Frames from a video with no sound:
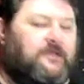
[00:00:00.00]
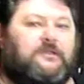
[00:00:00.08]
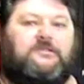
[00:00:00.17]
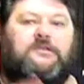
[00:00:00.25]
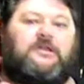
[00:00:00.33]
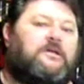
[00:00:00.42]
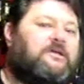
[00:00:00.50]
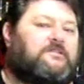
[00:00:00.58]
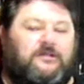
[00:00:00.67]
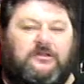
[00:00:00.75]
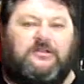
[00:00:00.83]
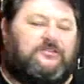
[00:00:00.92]
Yeah.
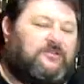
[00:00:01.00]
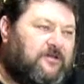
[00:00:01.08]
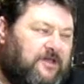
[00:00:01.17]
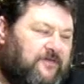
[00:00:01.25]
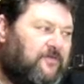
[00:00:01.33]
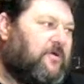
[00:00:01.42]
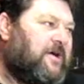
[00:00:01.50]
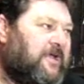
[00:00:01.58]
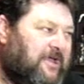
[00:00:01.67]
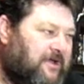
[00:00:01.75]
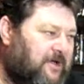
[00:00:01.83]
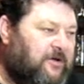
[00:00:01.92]
So so either
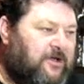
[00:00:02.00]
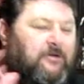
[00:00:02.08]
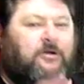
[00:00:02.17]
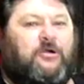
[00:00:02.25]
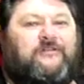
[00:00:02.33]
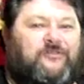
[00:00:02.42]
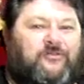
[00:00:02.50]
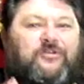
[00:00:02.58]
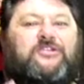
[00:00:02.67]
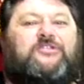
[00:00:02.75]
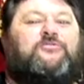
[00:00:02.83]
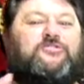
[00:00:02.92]
way, uh, however
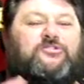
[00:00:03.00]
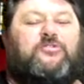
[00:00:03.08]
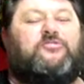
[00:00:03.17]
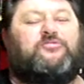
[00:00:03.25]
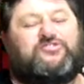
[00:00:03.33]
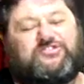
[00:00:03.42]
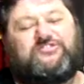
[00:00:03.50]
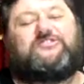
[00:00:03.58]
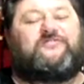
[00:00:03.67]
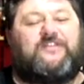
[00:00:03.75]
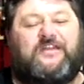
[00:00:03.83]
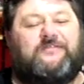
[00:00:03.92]
you you want to
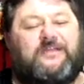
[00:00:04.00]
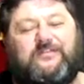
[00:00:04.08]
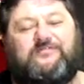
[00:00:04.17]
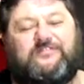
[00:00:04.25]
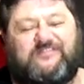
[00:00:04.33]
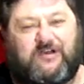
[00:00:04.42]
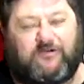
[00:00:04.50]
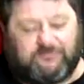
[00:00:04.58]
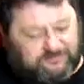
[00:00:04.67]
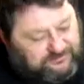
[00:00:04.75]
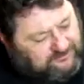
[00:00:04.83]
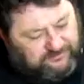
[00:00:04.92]
achieve that end result,
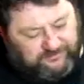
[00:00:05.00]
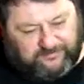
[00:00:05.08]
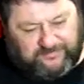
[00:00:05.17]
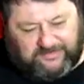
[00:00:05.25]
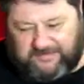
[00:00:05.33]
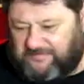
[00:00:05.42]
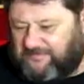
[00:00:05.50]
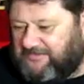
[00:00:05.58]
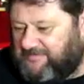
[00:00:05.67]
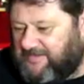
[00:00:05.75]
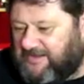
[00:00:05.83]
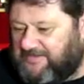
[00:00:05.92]
doesn't
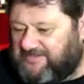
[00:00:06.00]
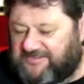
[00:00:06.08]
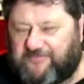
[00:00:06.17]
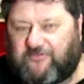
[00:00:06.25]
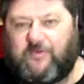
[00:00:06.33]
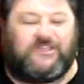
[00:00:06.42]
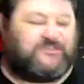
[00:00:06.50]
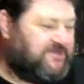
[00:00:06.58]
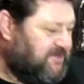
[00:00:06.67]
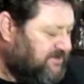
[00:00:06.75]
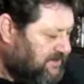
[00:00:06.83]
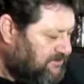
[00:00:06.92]
really matter. There's several ways you
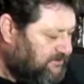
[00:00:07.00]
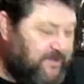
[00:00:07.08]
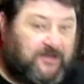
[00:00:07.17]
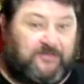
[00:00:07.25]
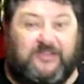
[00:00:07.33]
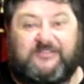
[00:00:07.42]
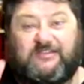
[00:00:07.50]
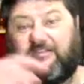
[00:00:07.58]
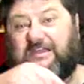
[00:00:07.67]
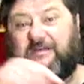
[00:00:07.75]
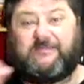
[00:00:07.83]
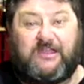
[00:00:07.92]
can go about it, and that's going to
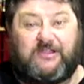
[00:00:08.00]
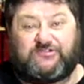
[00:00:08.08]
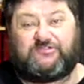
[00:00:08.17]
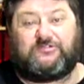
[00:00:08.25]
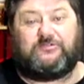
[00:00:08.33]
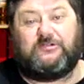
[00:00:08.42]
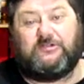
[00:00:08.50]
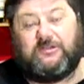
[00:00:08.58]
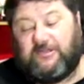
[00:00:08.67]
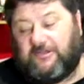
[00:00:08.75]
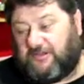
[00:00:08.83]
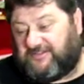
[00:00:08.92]
come down to,
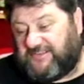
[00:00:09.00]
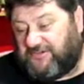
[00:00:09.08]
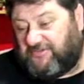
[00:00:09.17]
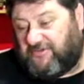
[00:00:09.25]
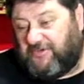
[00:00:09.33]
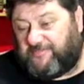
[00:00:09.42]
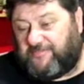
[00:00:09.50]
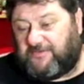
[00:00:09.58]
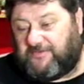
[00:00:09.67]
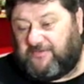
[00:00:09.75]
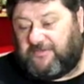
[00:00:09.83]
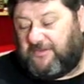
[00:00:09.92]
I said, your
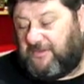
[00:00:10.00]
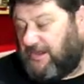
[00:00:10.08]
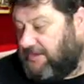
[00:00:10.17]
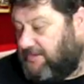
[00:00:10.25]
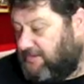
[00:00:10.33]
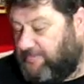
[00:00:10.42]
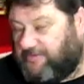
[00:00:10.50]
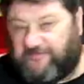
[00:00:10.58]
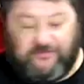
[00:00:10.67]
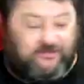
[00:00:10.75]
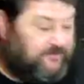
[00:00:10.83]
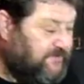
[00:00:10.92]
equipment and you know your
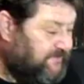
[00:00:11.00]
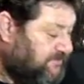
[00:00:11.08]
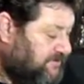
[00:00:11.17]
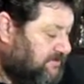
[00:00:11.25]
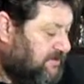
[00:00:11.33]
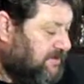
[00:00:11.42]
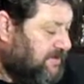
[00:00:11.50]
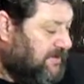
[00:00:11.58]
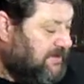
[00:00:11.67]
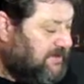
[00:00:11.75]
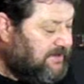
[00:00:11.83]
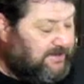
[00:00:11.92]
preferred method.
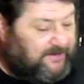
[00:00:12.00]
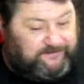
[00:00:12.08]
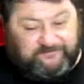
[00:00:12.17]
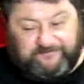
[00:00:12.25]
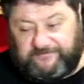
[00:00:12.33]
Um,